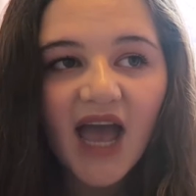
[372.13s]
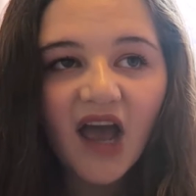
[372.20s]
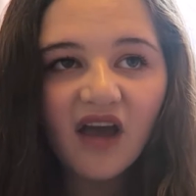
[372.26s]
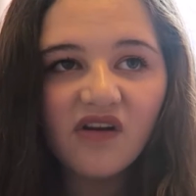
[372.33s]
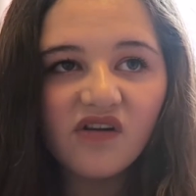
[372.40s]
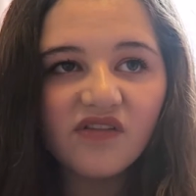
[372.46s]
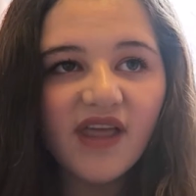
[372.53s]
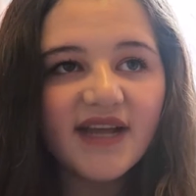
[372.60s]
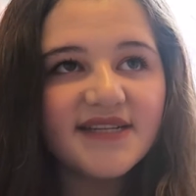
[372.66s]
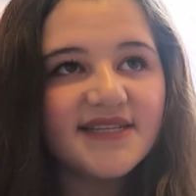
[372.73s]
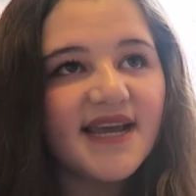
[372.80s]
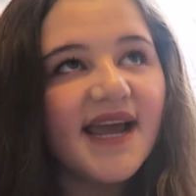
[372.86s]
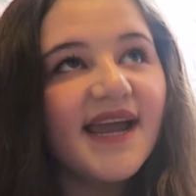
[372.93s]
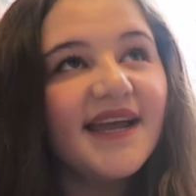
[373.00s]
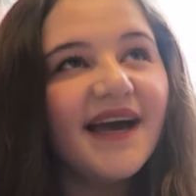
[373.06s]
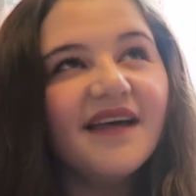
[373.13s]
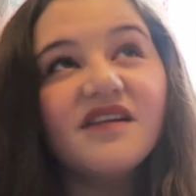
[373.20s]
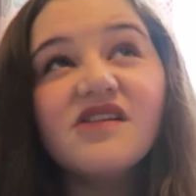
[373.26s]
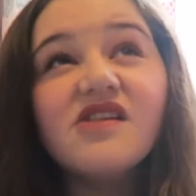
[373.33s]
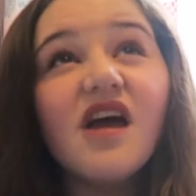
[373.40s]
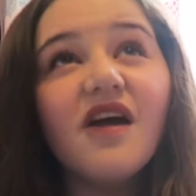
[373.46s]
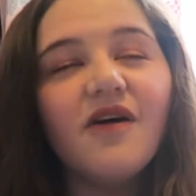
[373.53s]
and on that day, I
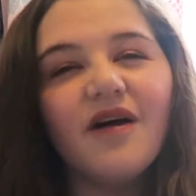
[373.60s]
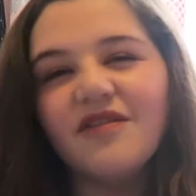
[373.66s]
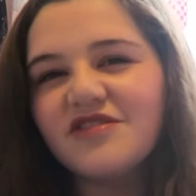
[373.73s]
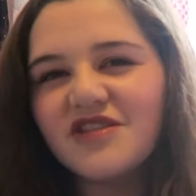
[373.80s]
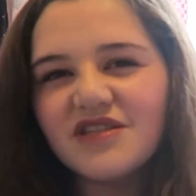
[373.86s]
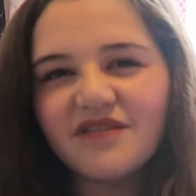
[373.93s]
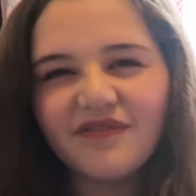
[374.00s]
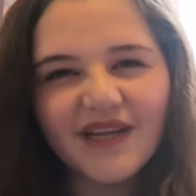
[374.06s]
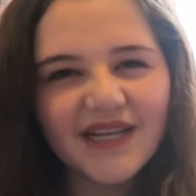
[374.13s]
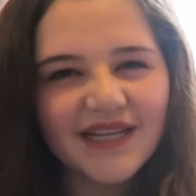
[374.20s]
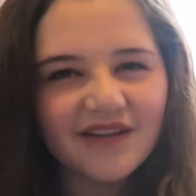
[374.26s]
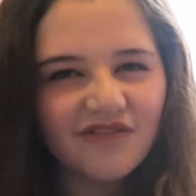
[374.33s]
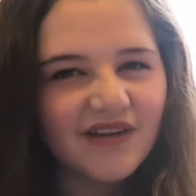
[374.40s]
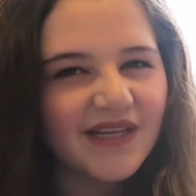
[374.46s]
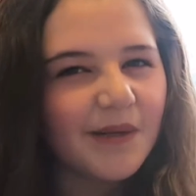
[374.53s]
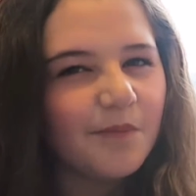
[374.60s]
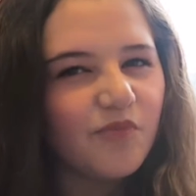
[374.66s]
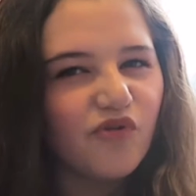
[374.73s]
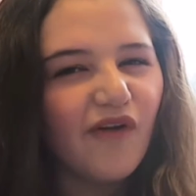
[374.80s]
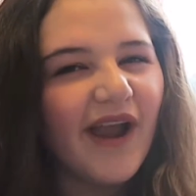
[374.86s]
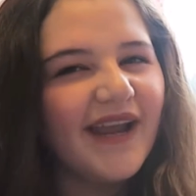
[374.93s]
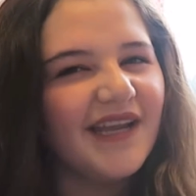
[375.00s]
don't know, I was just feeling really
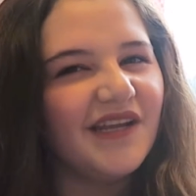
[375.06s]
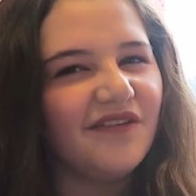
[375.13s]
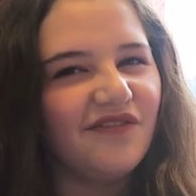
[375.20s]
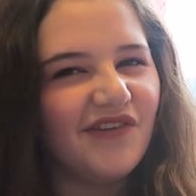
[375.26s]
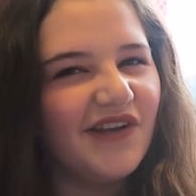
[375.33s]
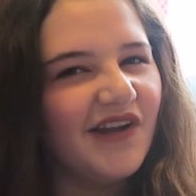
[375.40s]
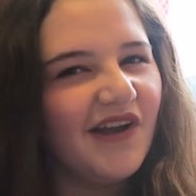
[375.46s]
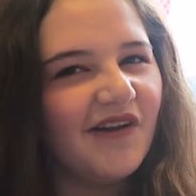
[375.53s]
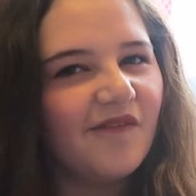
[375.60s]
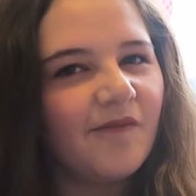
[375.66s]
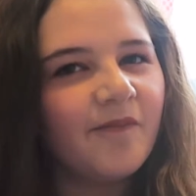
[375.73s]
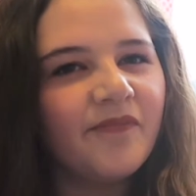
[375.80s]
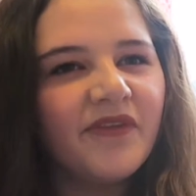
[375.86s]
brave, you know.